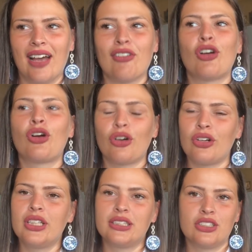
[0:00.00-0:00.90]
I've
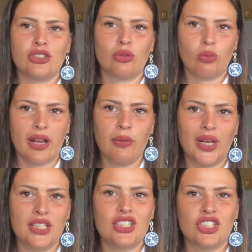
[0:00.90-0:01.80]
heard that there's a right way
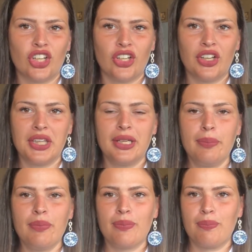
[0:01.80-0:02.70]
to start on them.